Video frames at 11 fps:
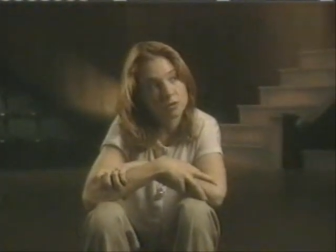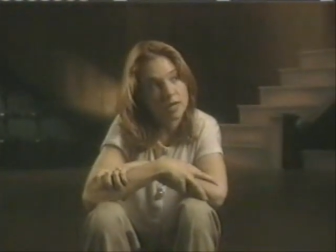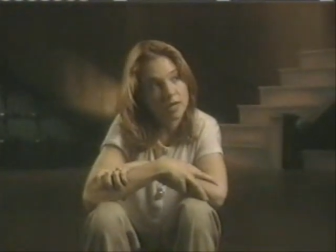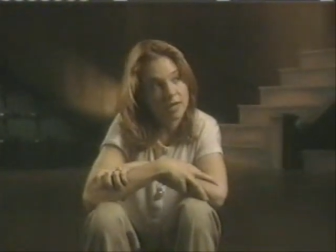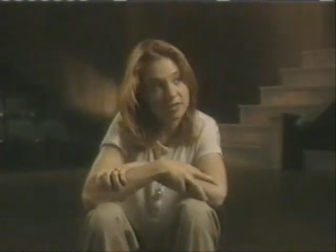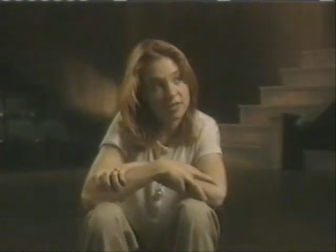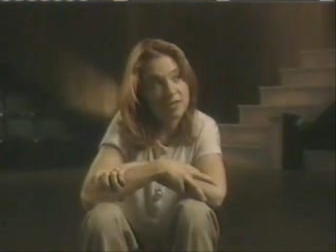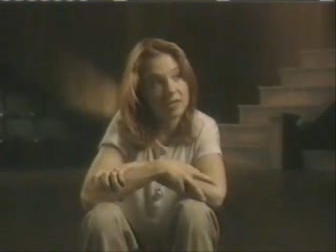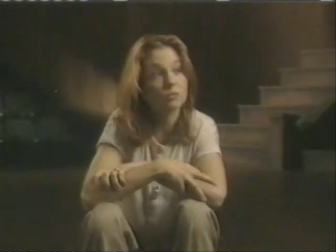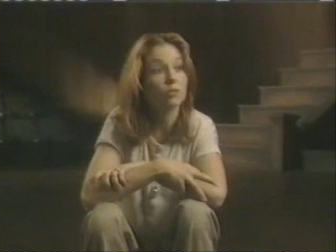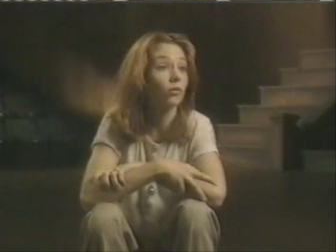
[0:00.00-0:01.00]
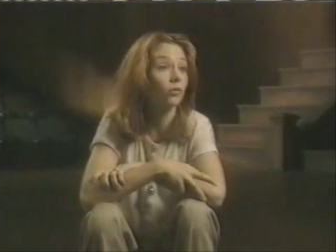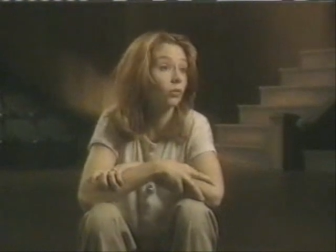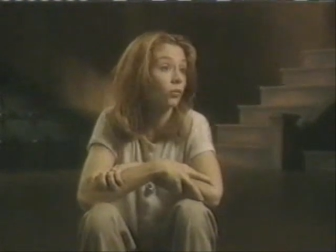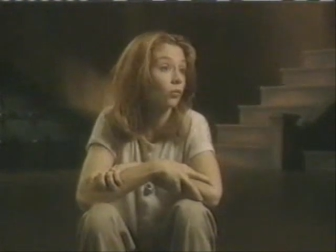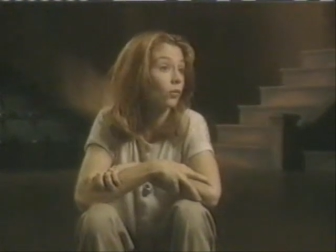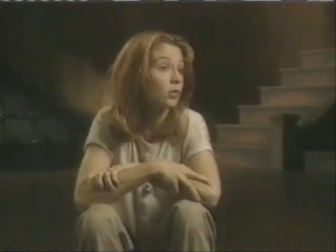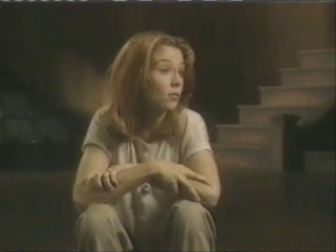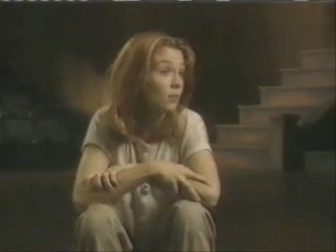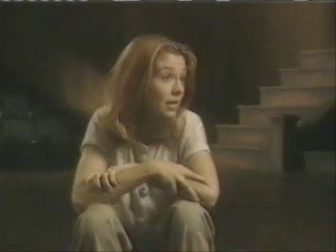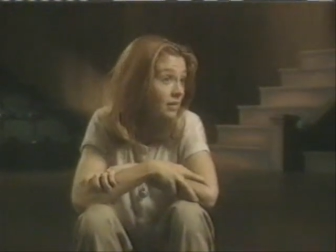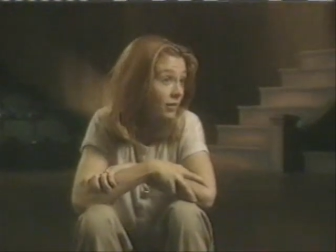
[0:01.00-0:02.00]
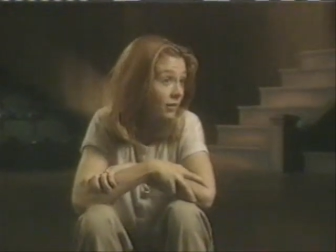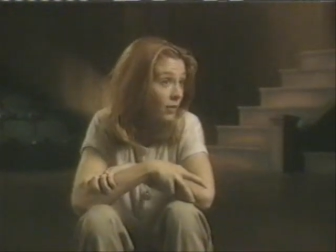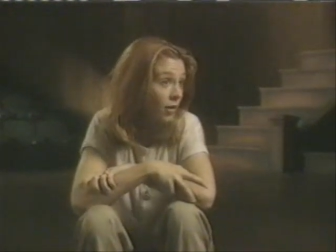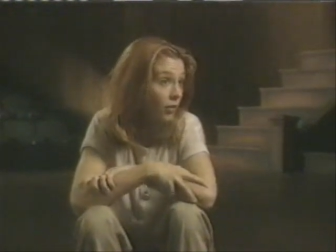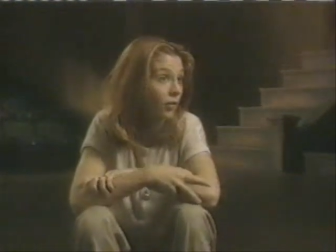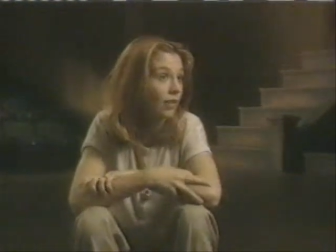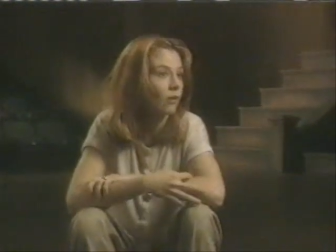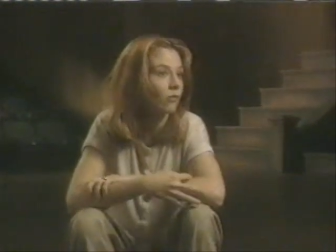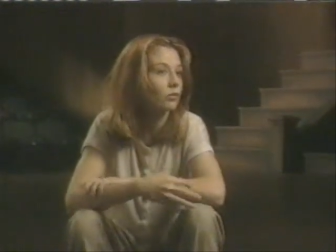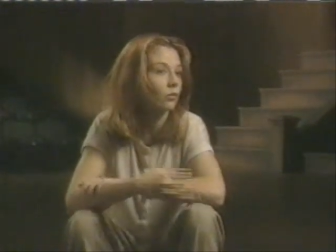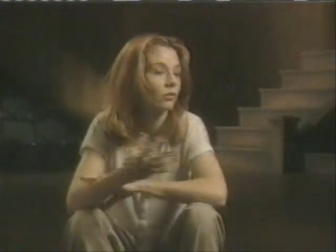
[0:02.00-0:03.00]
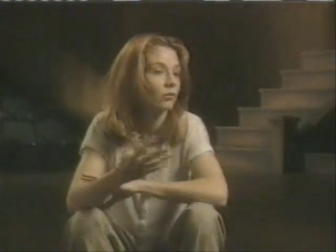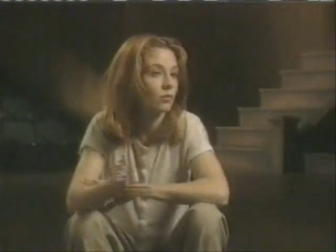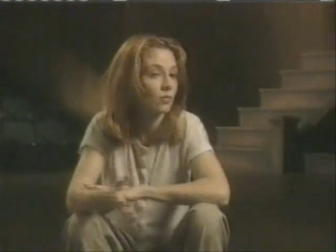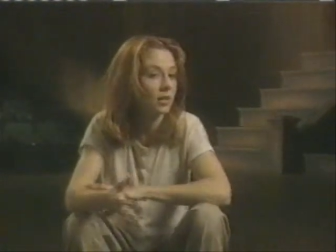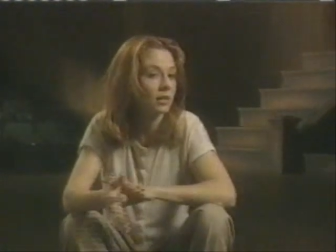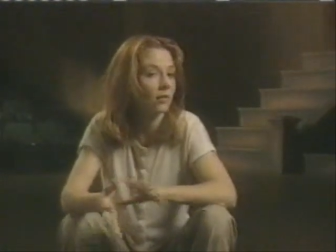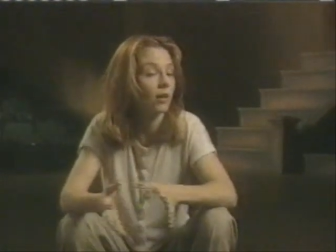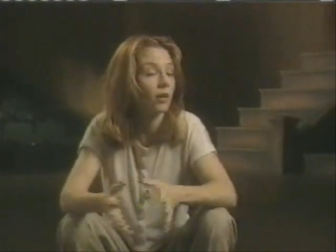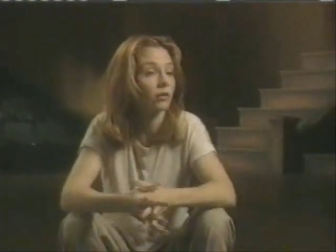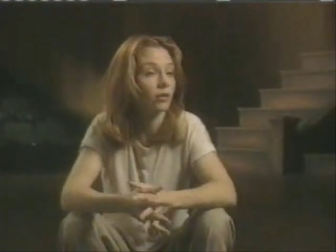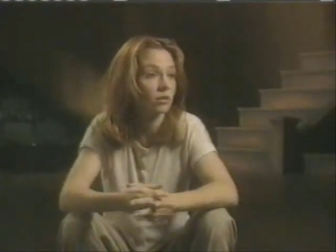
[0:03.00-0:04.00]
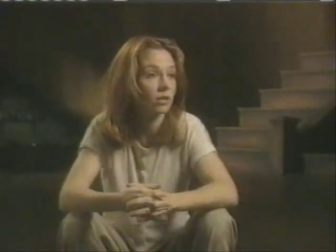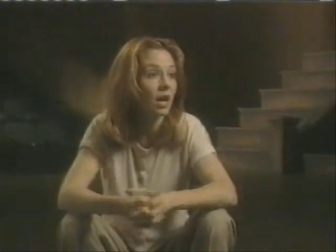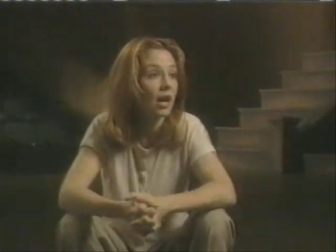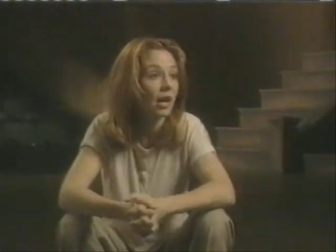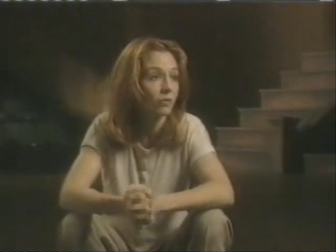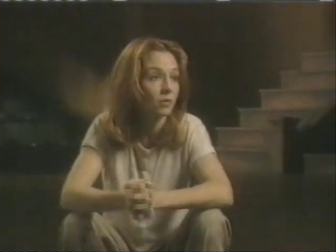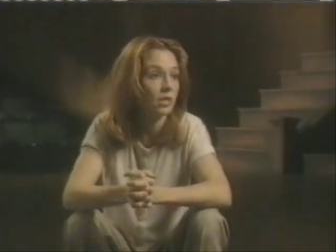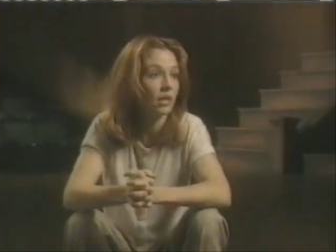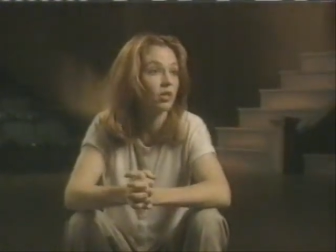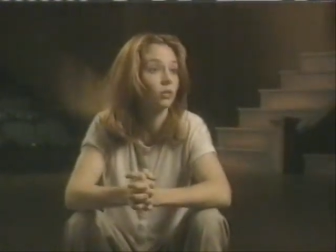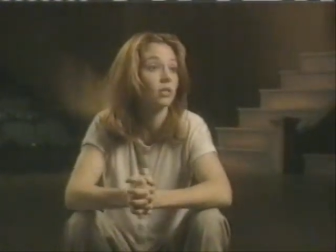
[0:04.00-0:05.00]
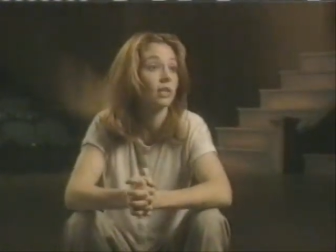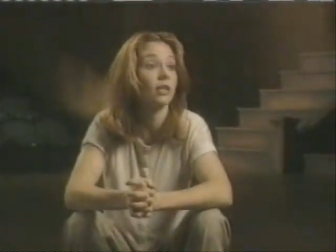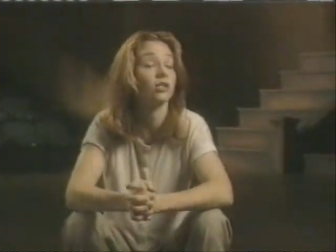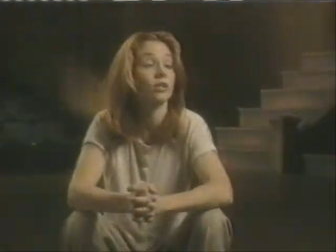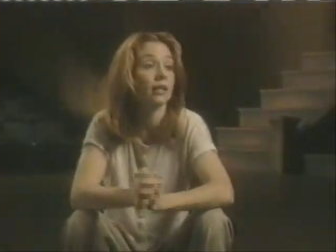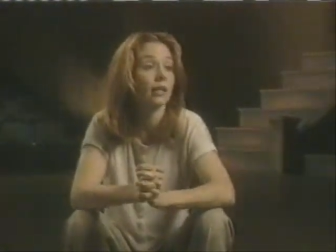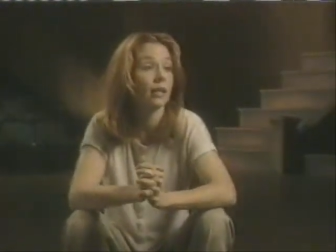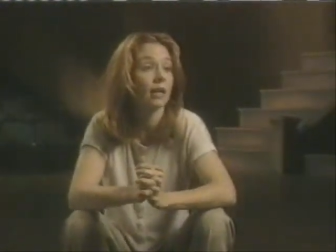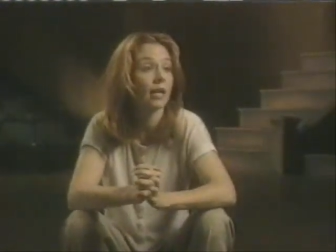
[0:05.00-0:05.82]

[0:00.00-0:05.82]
and I think that's what was amazing about her, and that was what was amazing about her in her time, was that she was actually